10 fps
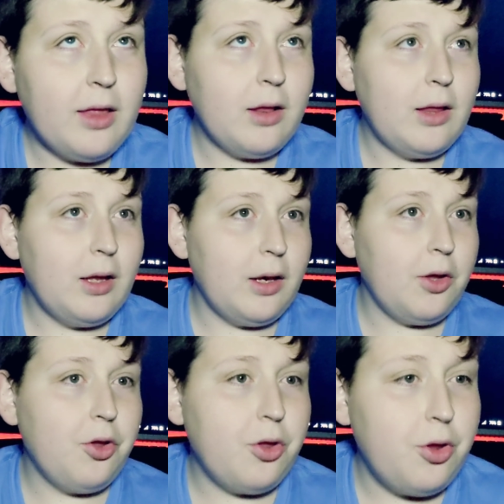I think that
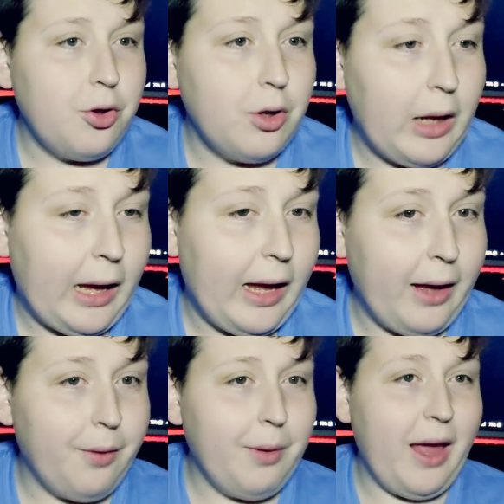you could
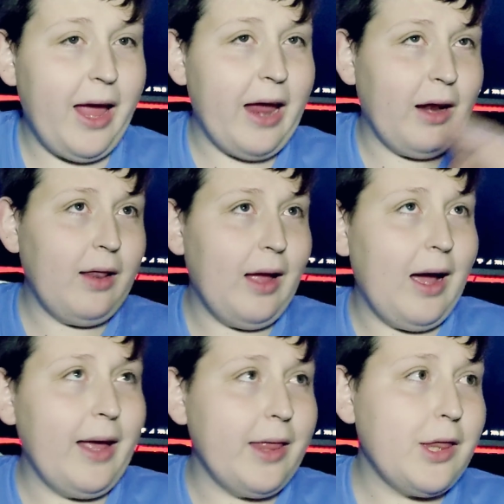
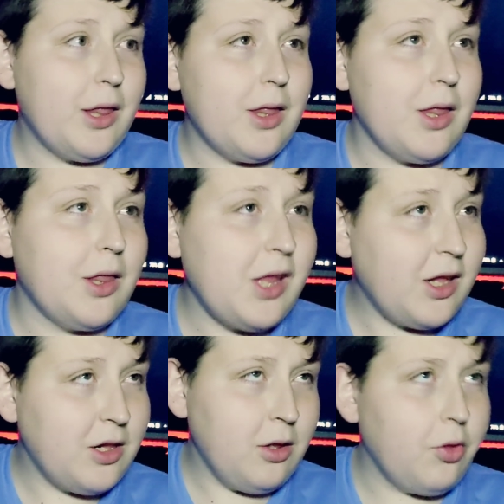analyze the
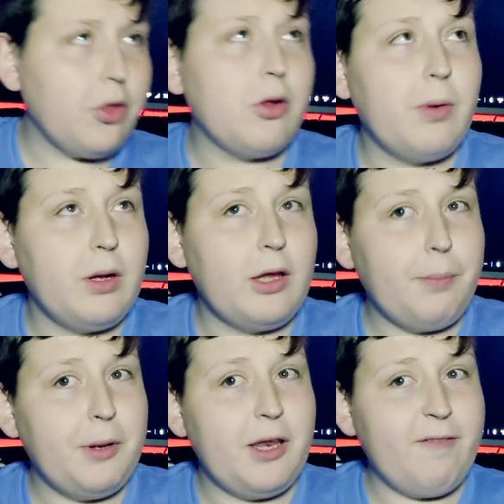sections of the screen a
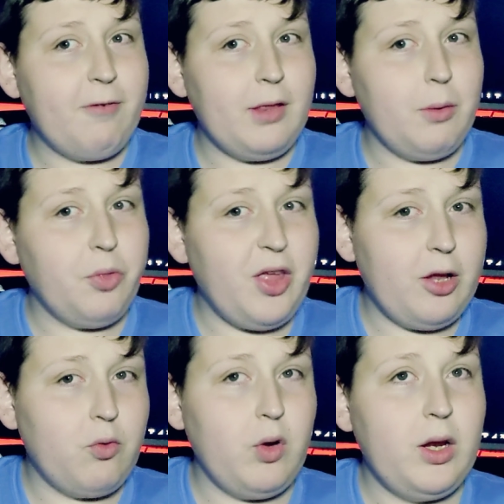little bit differently with
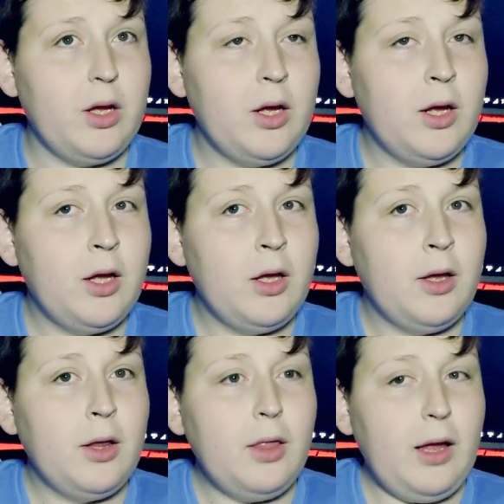Android.
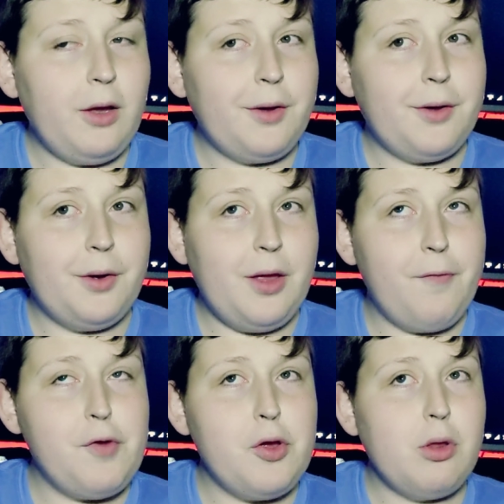Like,
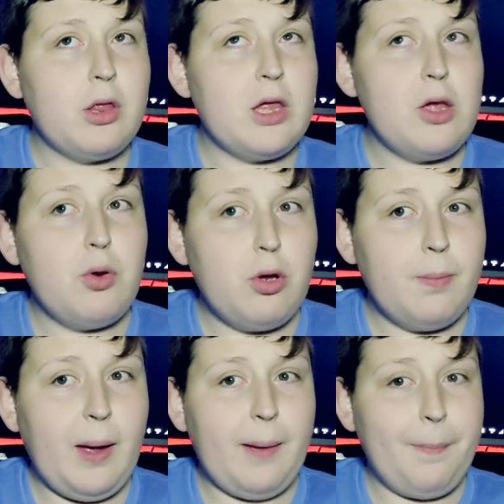if you use the
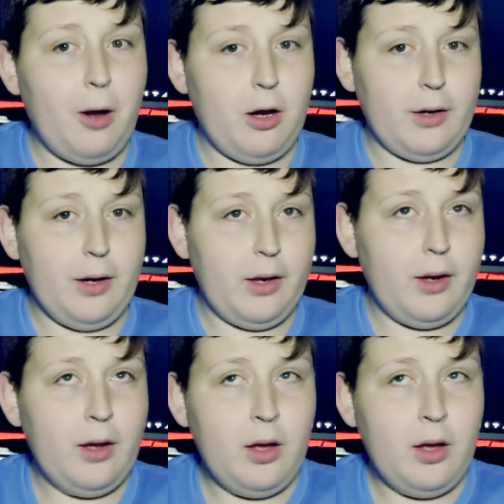YouTube app on